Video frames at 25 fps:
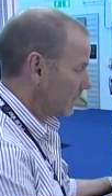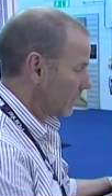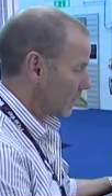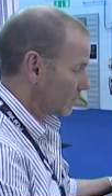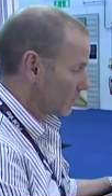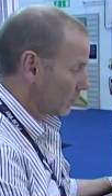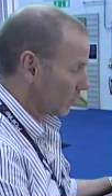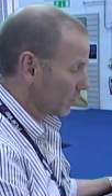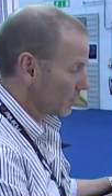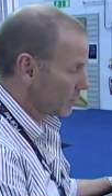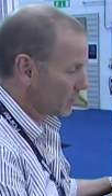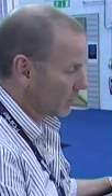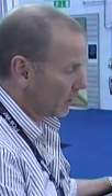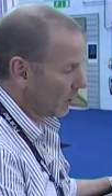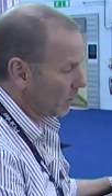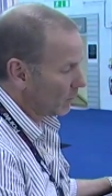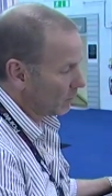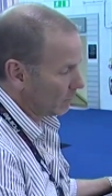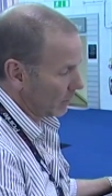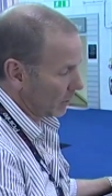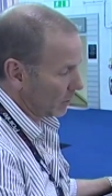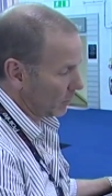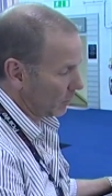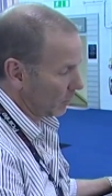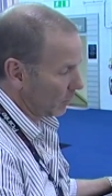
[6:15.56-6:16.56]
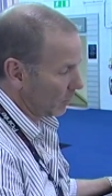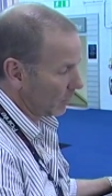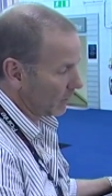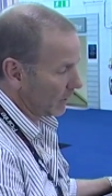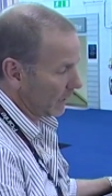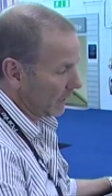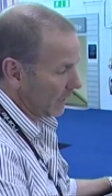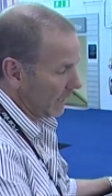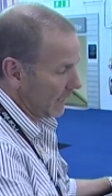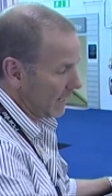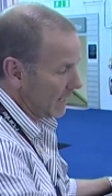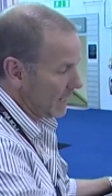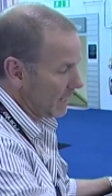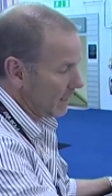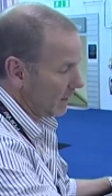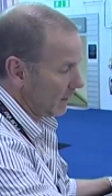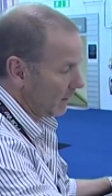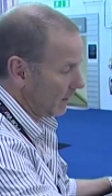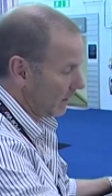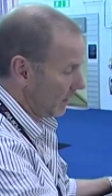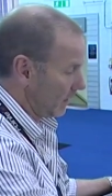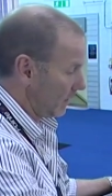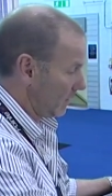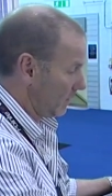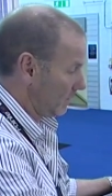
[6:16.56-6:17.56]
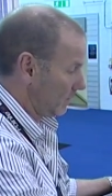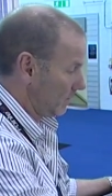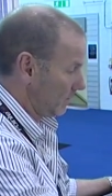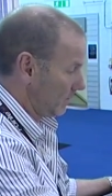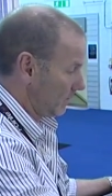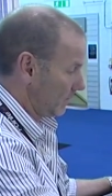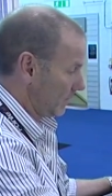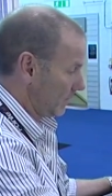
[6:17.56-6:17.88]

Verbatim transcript: there's also recording here, um,